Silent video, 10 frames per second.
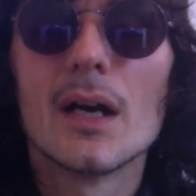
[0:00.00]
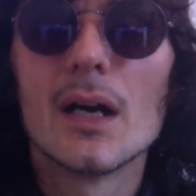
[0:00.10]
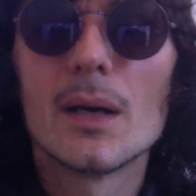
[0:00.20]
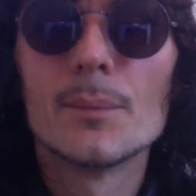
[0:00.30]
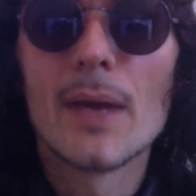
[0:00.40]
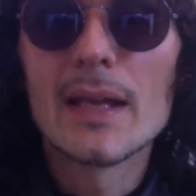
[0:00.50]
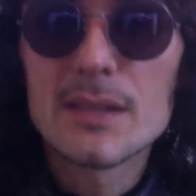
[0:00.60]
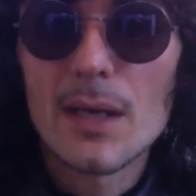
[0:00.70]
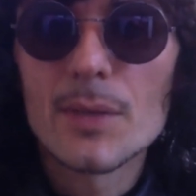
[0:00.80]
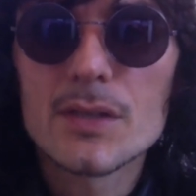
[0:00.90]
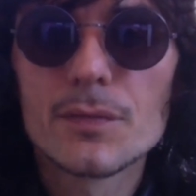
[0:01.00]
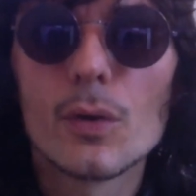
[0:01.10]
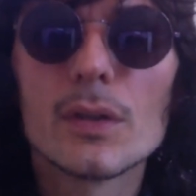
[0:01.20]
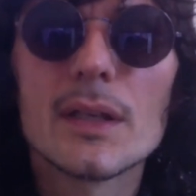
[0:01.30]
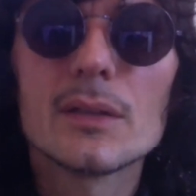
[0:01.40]
enzyme
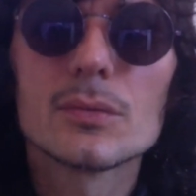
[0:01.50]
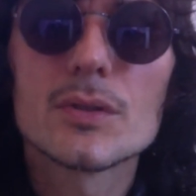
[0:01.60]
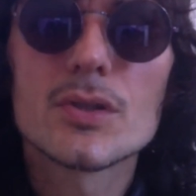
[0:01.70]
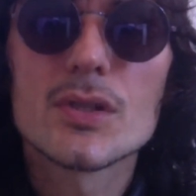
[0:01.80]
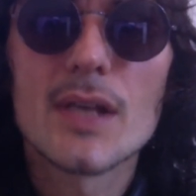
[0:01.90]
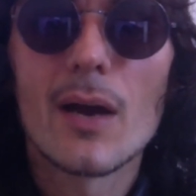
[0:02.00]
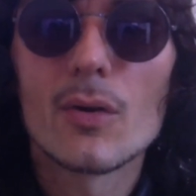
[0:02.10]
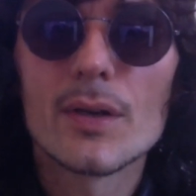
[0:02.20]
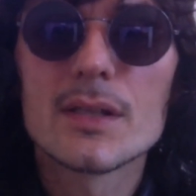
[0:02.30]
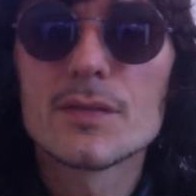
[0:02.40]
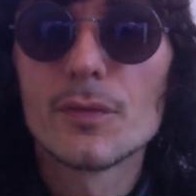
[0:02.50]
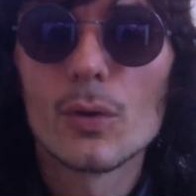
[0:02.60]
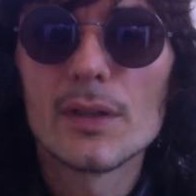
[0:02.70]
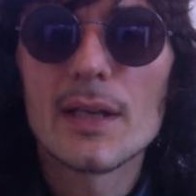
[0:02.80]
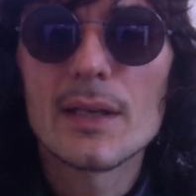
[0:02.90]
exfoliant, which is our
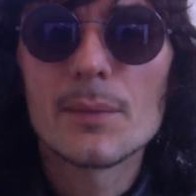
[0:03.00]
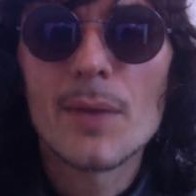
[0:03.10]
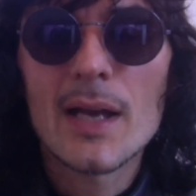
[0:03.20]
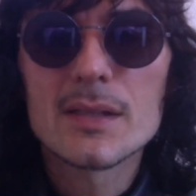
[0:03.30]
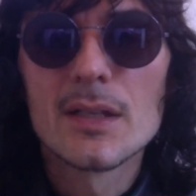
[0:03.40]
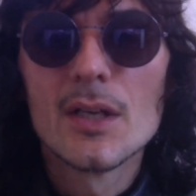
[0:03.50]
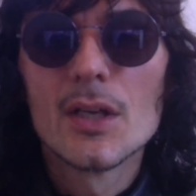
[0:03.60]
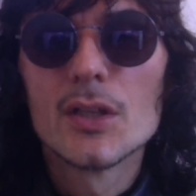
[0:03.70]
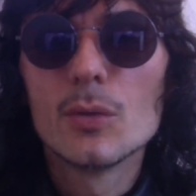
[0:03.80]
exfoliating mask, mm-hmm.